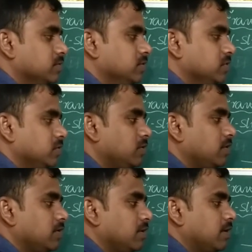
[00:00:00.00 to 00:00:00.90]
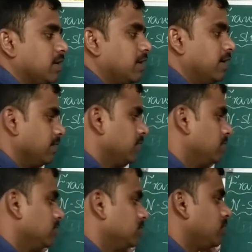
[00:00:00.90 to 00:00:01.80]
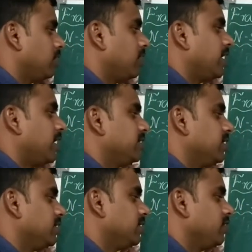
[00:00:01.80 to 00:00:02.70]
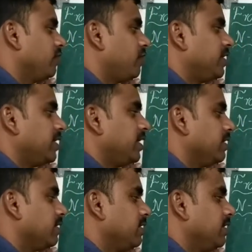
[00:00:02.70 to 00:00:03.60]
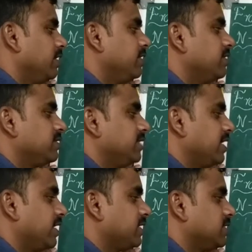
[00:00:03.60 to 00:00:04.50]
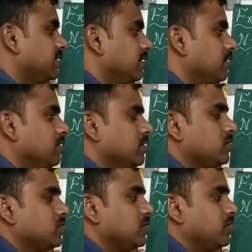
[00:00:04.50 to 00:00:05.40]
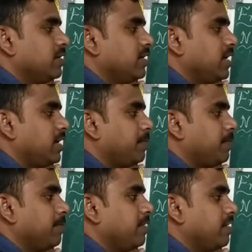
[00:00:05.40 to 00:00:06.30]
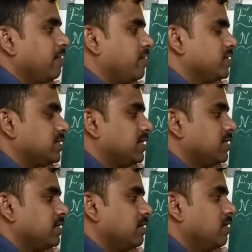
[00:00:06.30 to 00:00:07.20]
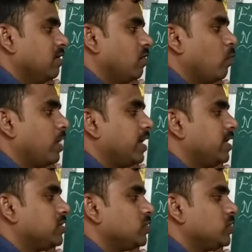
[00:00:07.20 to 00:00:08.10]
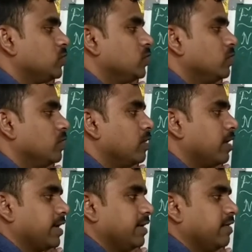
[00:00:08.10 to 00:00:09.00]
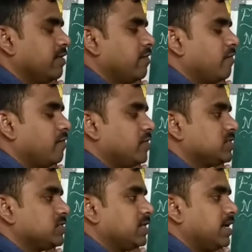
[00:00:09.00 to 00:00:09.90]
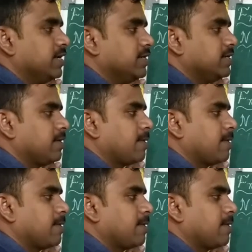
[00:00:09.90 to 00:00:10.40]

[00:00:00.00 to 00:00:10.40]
Zero order. So, like that, if we take in this direction, so it may be first order violet to red, first order.